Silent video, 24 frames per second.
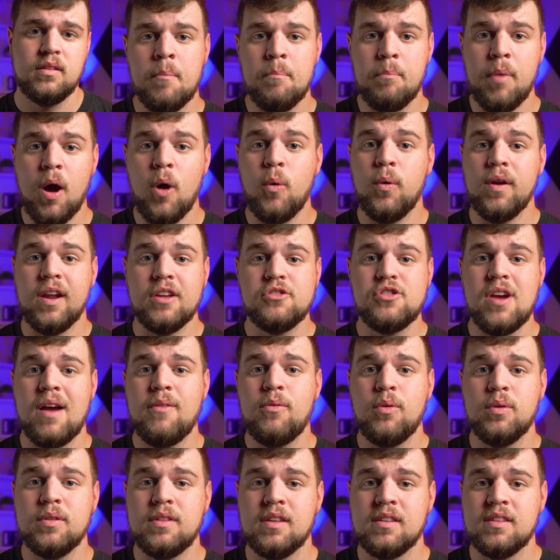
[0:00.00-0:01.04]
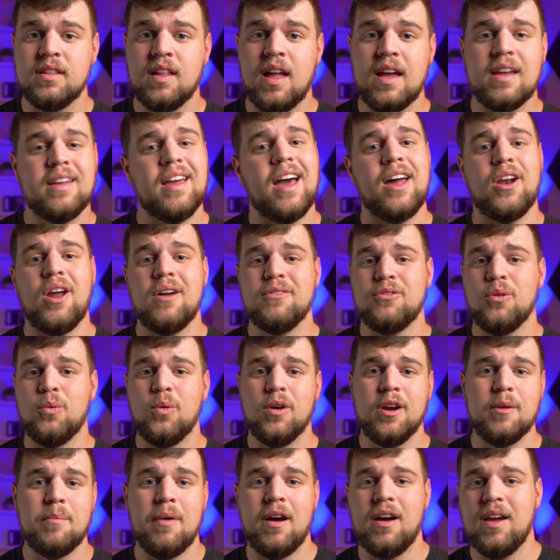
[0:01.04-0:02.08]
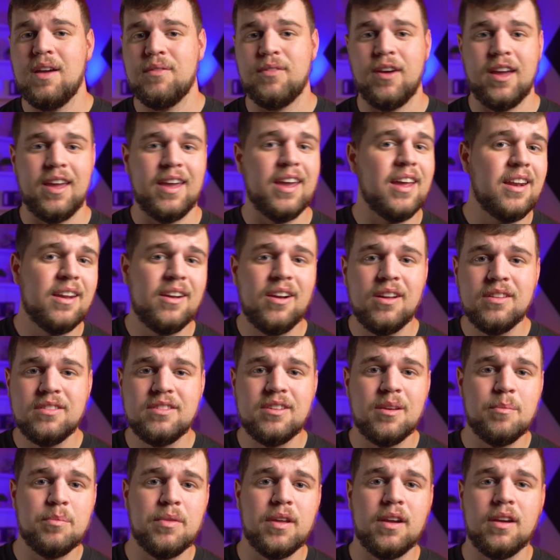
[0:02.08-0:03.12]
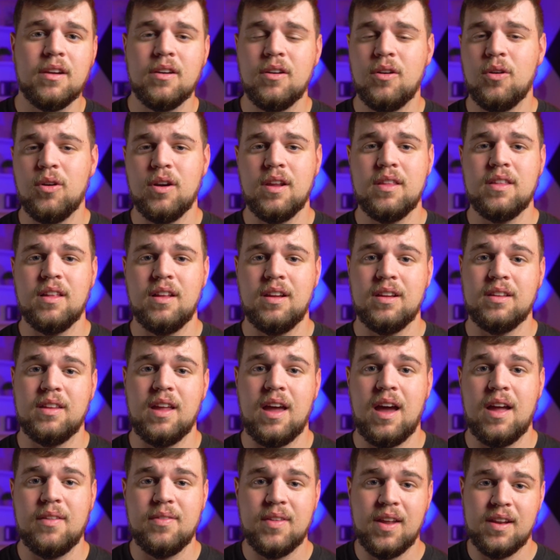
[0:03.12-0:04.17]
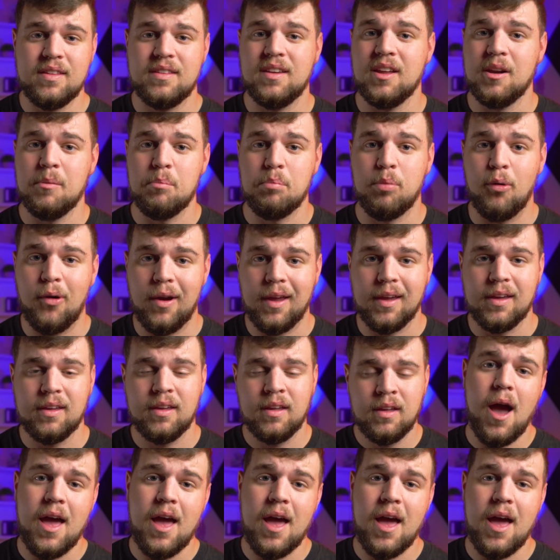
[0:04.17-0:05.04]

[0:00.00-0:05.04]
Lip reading: But when I travel with this light, I don't have to worry about if I hit it on something or anything like that it's gonna break.